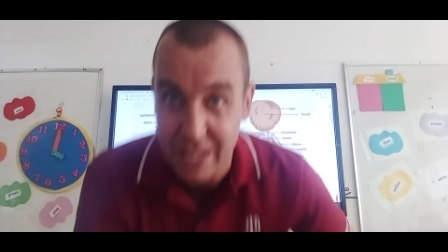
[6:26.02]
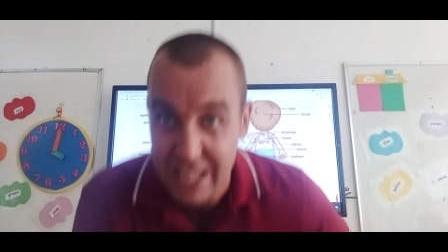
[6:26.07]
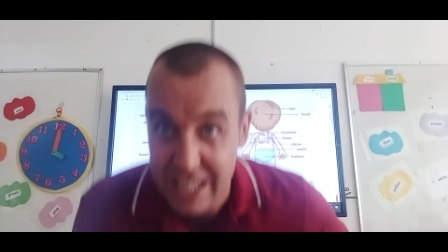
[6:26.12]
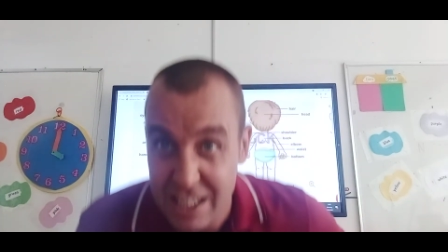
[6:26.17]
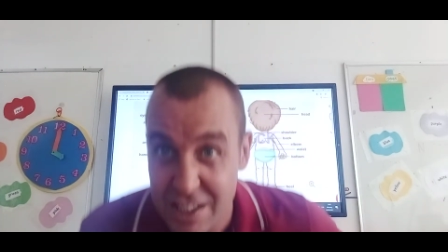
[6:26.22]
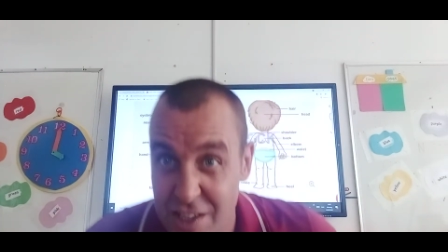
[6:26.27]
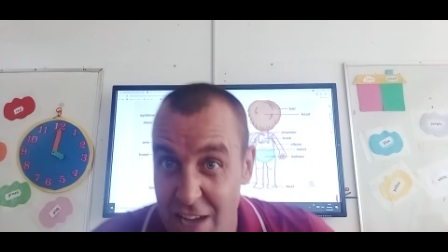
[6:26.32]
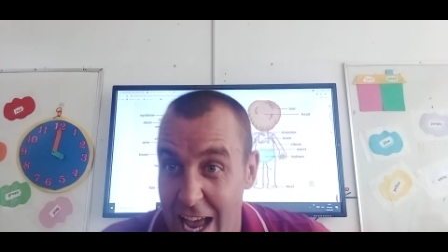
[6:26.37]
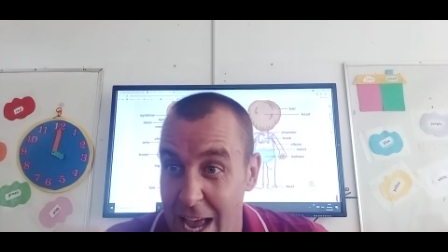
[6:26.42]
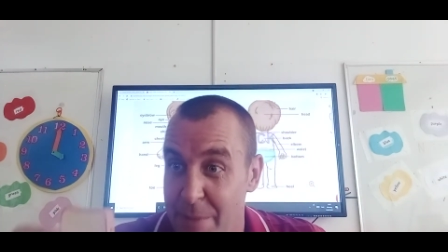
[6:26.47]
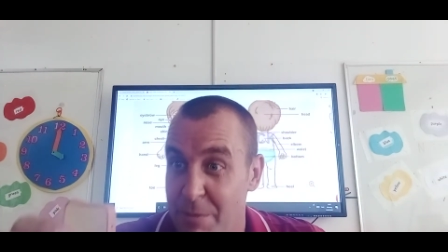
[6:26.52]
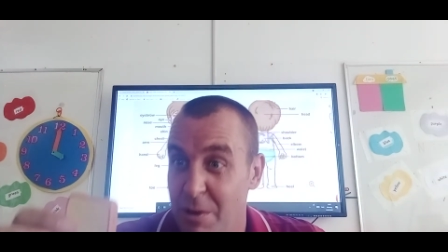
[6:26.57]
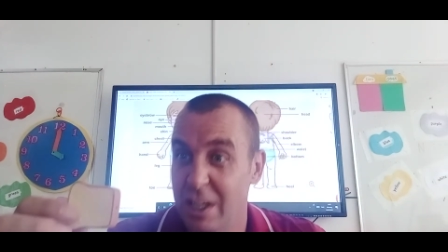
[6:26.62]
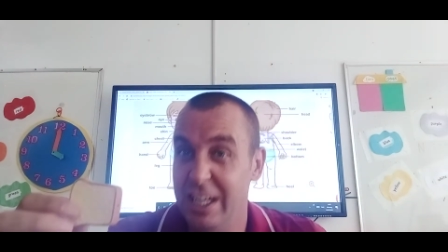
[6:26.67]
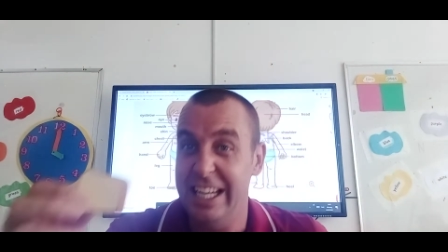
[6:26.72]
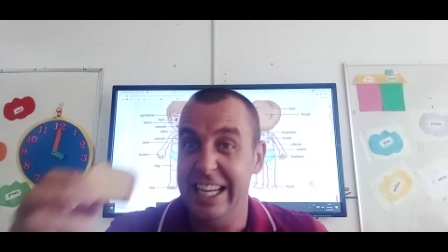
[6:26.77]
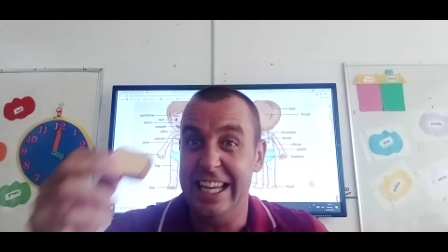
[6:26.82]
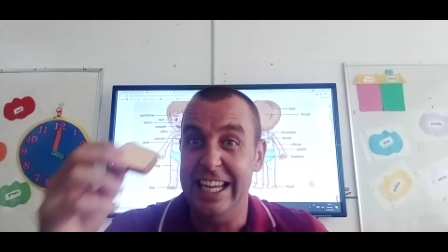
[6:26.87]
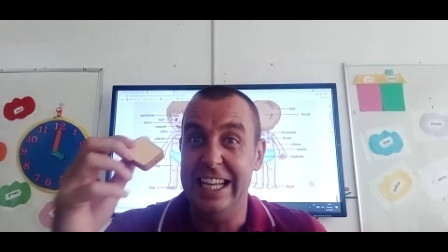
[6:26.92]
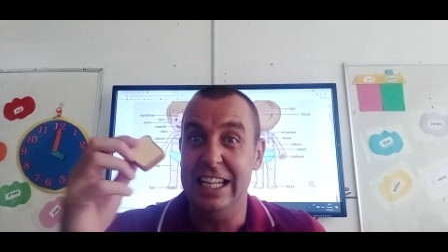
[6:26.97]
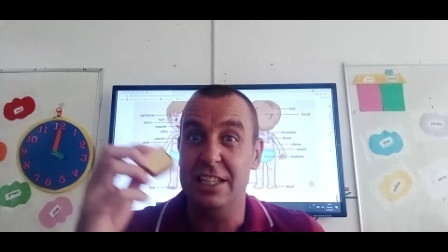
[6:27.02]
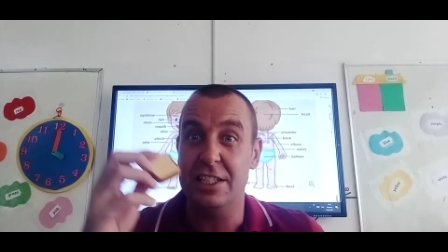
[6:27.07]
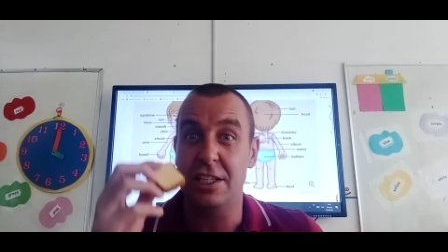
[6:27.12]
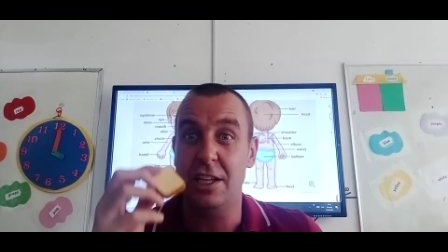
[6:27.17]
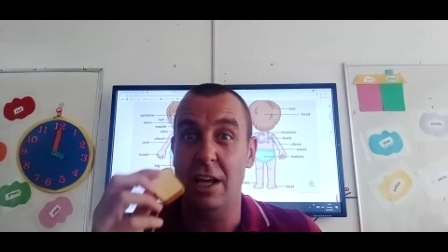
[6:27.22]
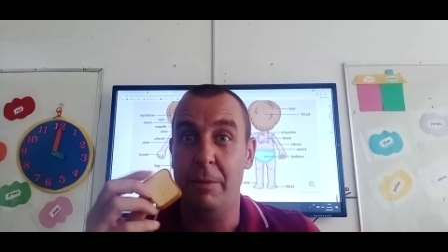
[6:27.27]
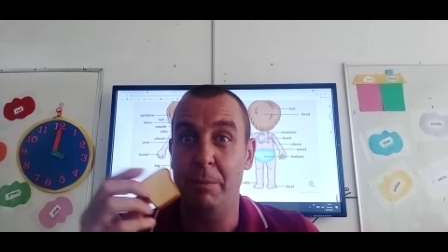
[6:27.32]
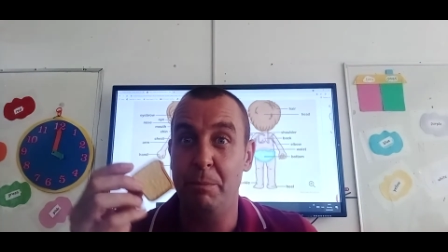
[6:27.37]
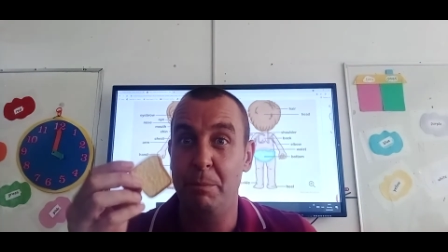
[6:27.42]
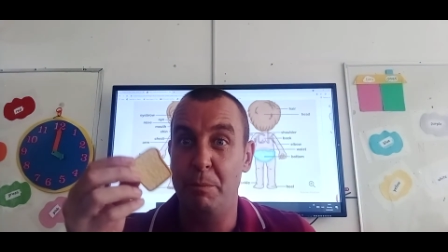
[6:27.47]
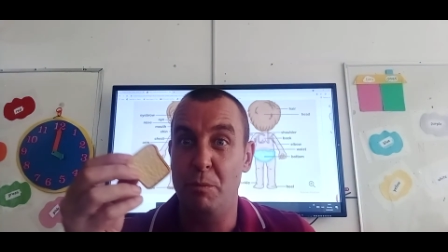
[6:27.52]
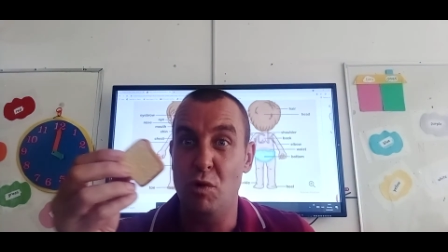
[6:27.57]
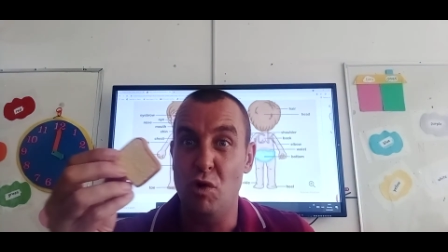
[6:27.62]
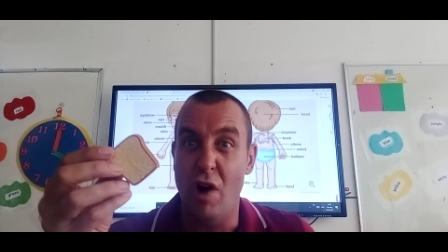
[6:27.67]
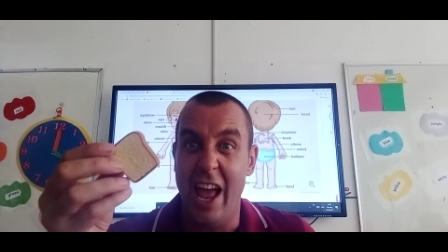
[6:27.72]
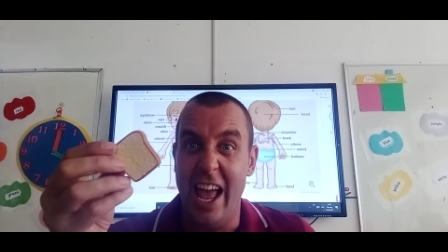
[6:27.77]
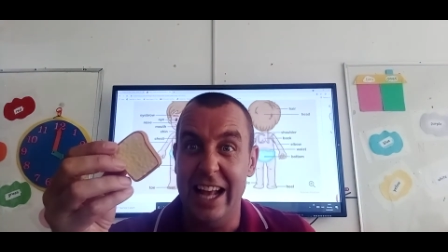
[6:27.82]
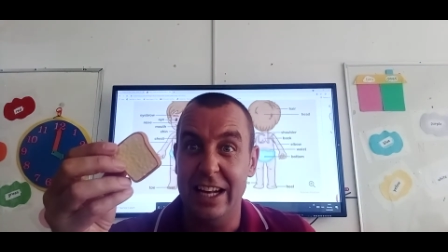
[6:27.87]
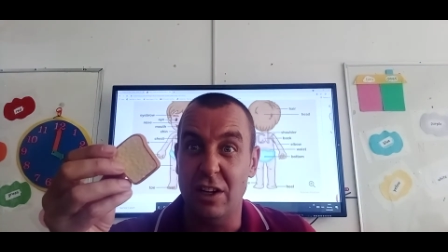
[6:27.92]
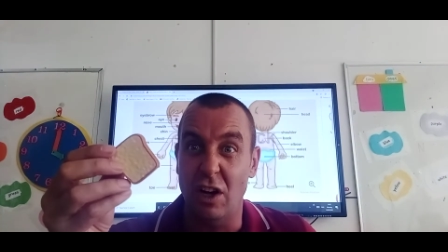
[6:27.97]
so I'm gonna eat some
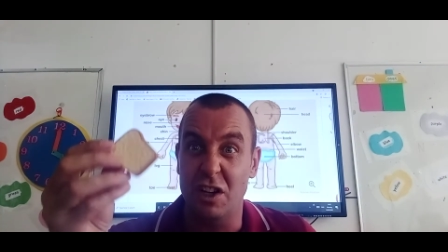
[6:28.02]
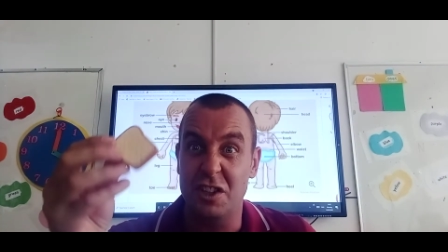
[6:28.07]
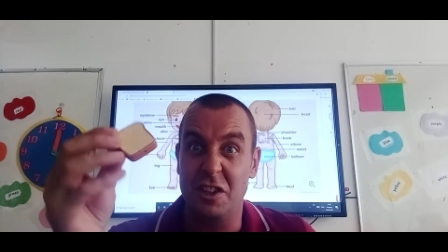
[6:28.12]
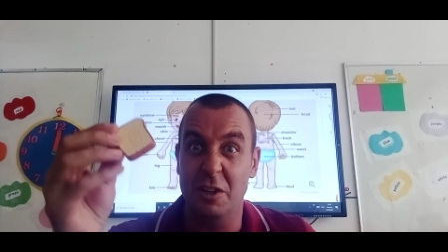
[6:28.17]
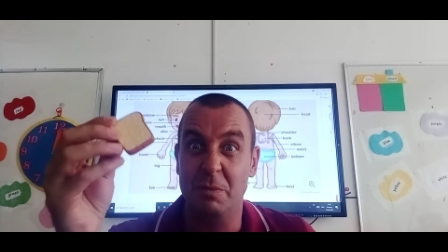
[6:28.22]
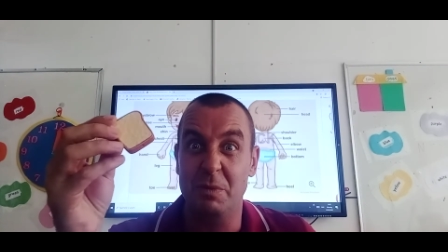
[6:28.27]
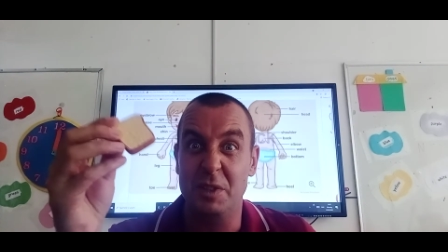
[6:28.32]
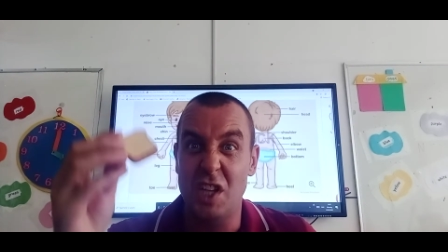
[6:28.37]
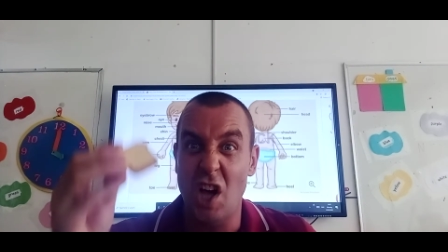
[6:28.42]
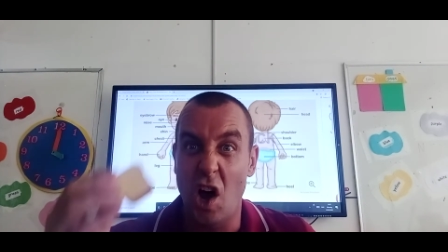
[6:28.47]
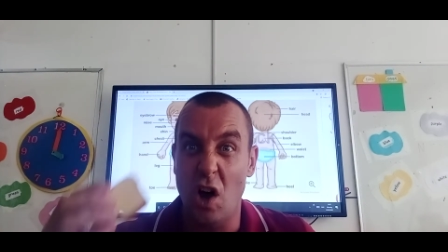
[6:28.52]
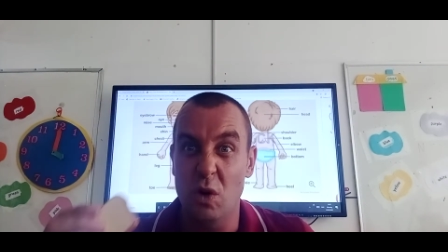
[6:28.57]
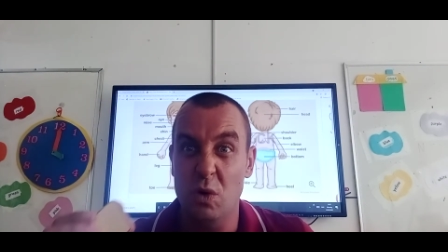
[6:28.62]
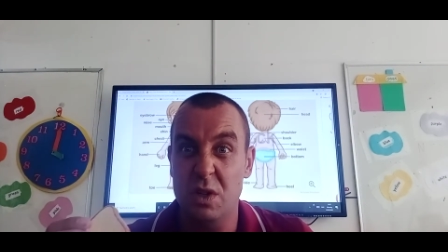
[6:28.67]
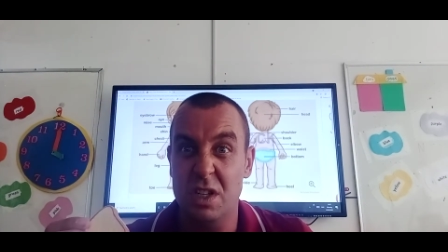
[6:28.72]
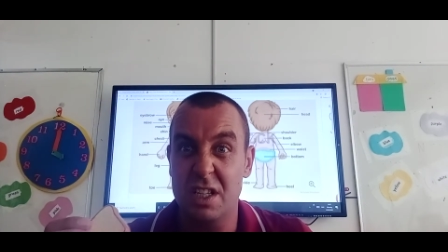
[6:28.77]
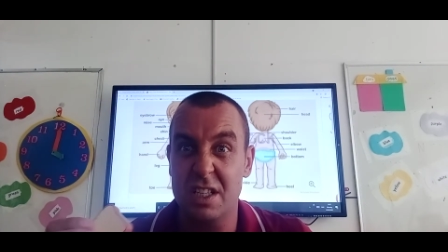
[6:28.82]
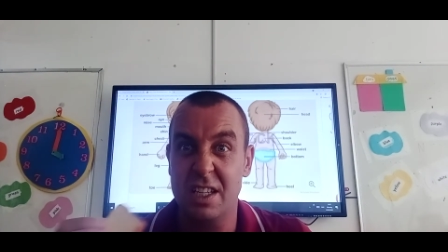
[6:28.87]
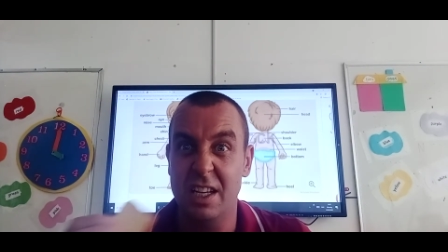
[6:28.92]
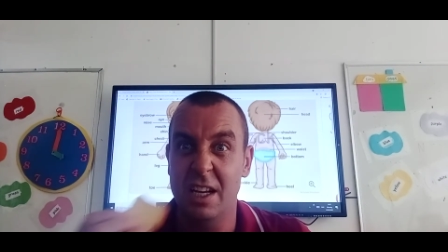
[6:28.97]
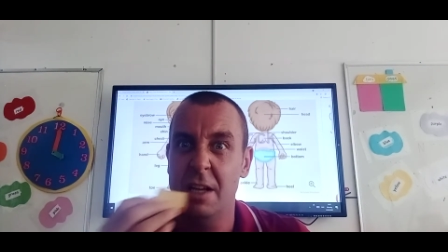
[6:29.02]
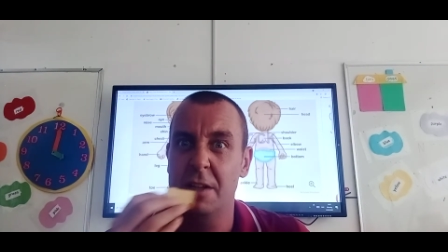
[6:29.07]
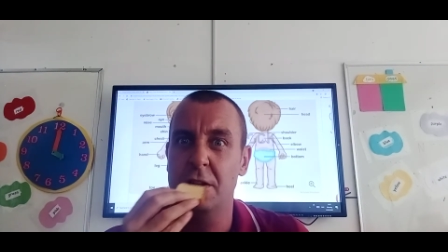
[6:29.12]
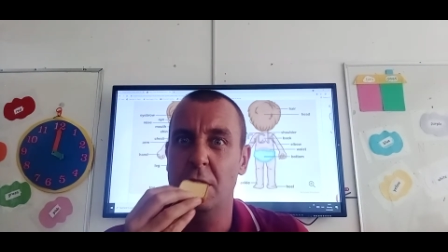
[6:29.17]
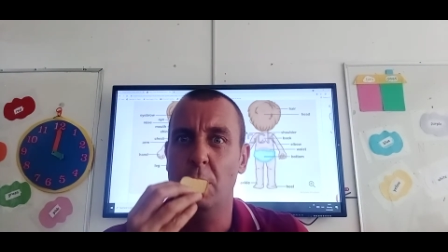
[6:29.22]
bread or some toast.